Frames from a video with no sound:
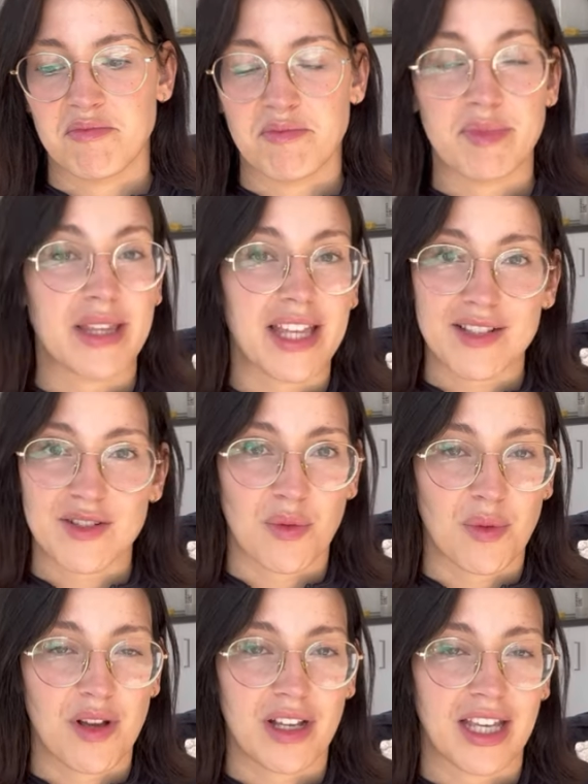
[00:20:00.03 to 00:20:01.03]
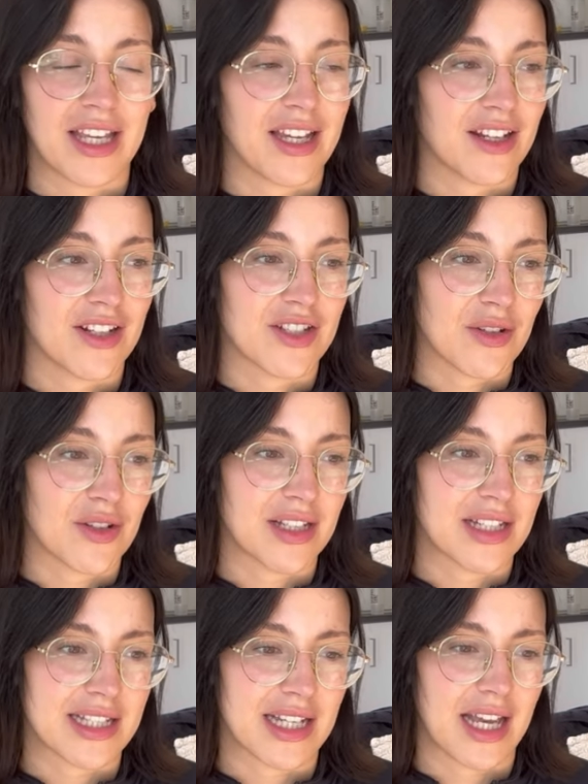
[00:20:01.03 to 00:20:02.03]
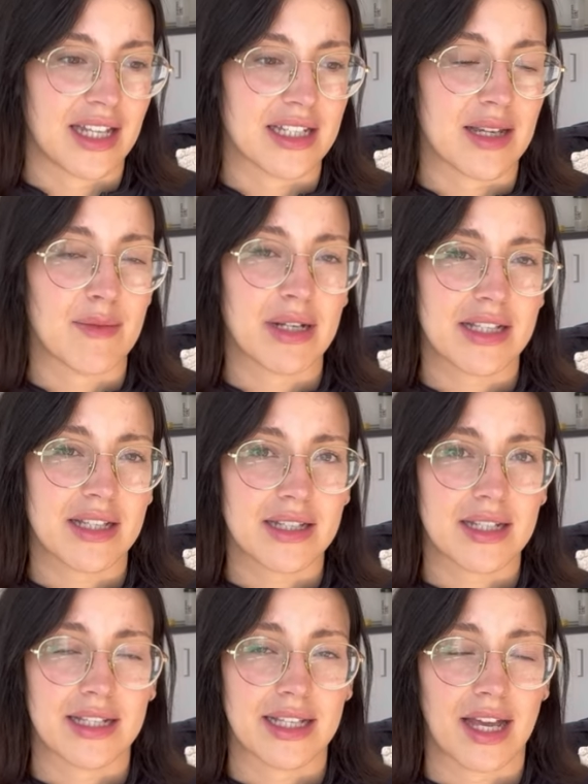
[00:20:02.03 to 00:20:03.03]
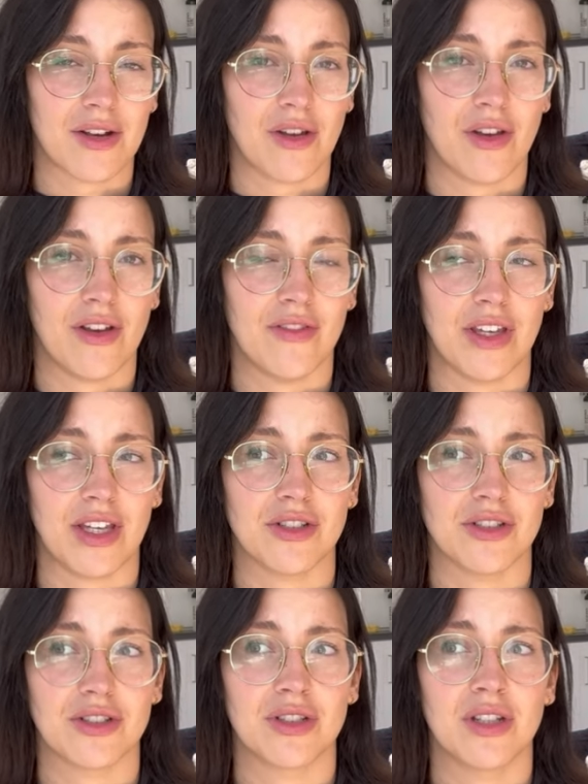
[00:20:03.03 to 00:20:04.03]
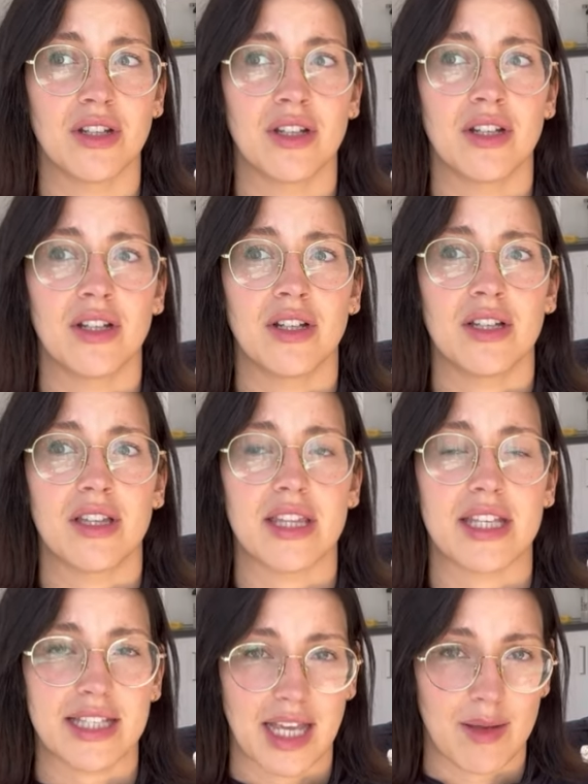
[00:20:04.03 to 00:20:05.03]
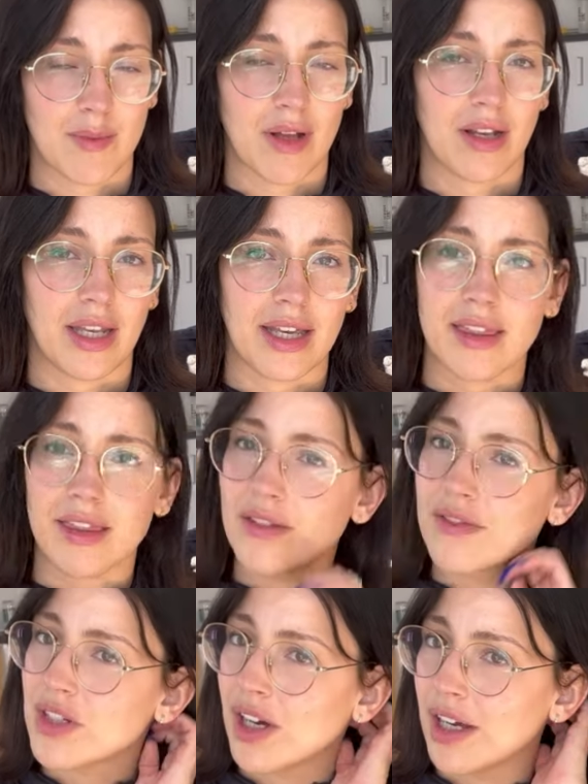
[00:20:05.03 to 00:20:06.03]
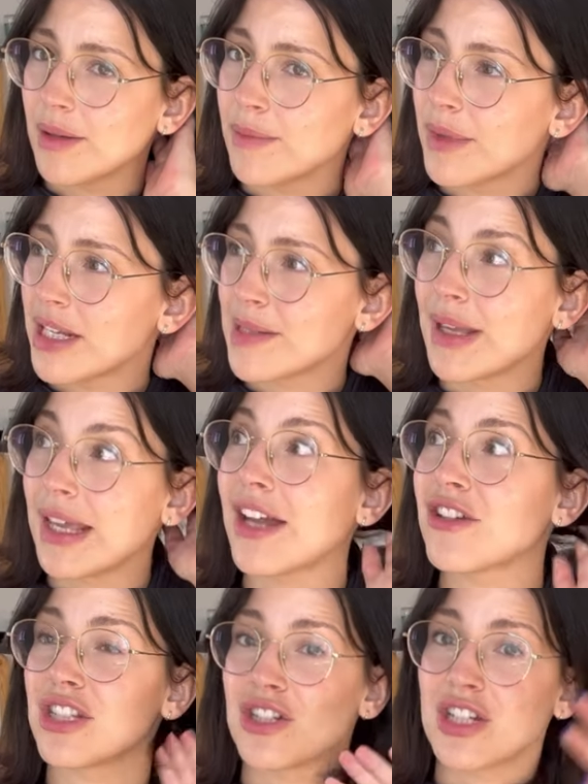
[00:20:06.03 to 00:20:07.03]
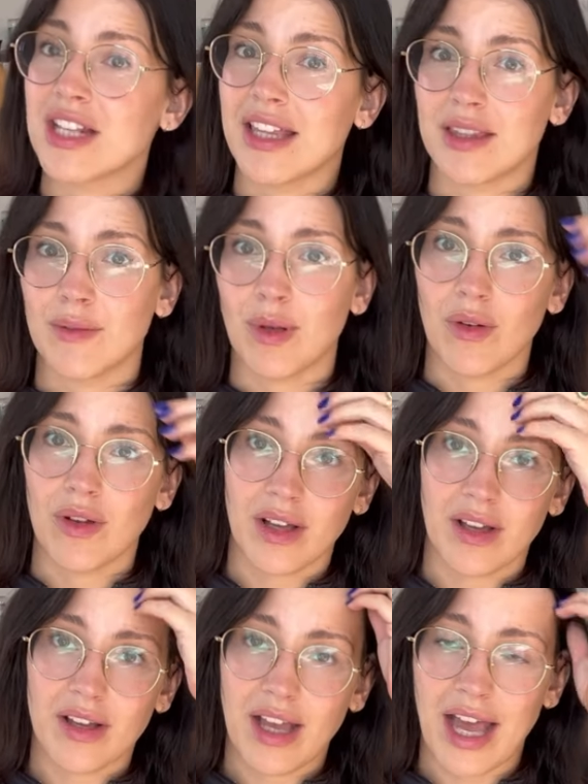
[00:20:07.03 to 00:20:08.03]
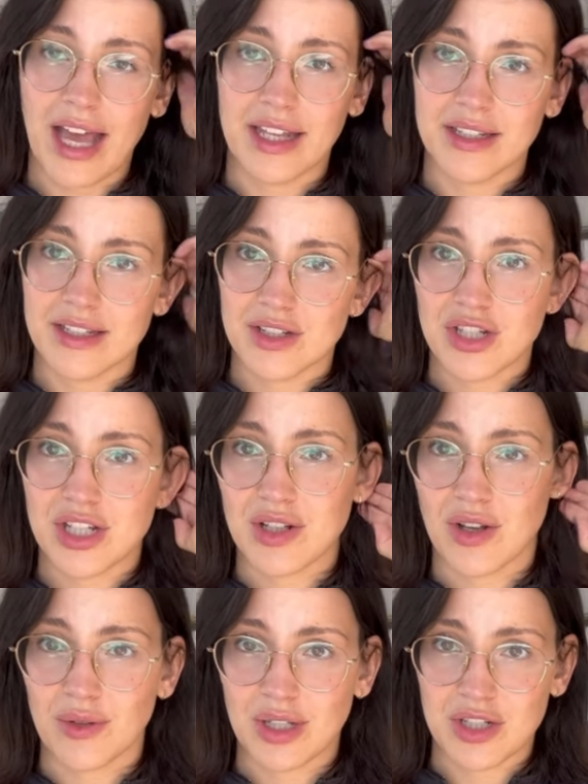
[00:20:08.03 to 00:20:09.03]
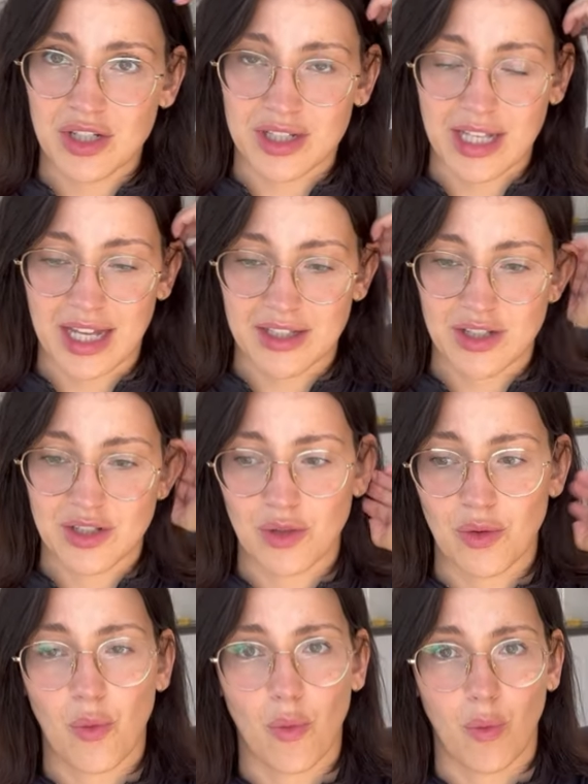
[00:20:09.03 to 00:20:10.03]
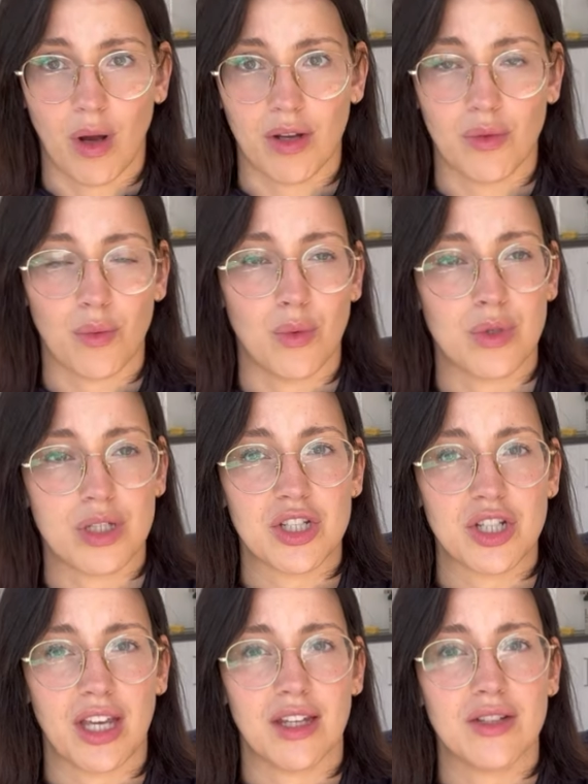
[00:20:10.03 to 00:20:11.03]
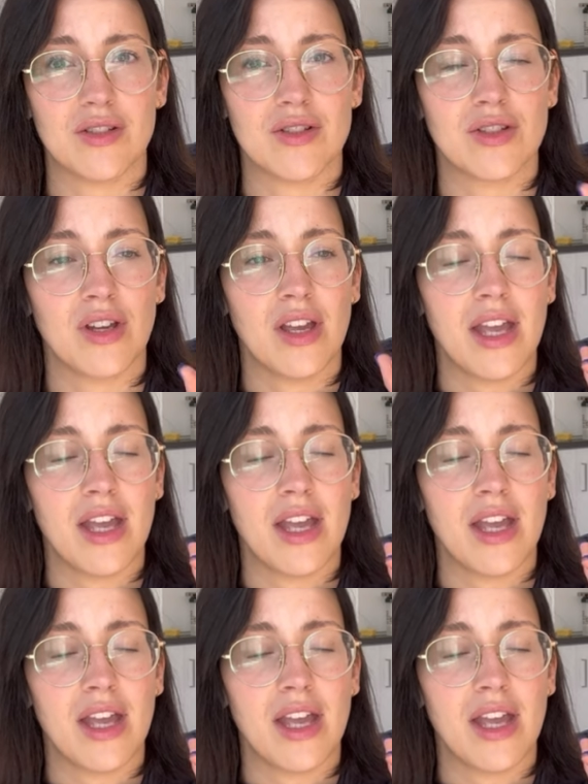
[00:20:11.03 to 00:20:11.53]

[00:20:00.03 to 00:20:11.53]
But that's not working and I don't understand. And my sister has had her fish the same length of time as me. Actually, she's had them longer and she's only just had to do one water change.